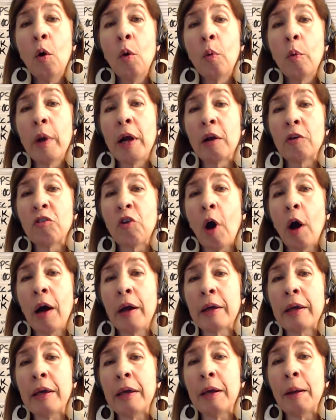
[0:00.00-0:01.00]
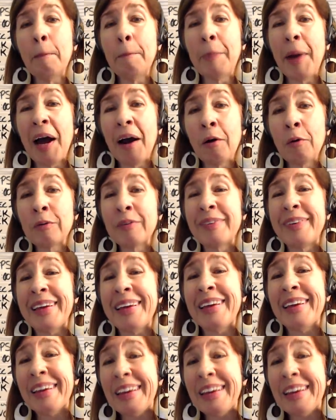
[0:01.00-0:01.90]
We are talking about the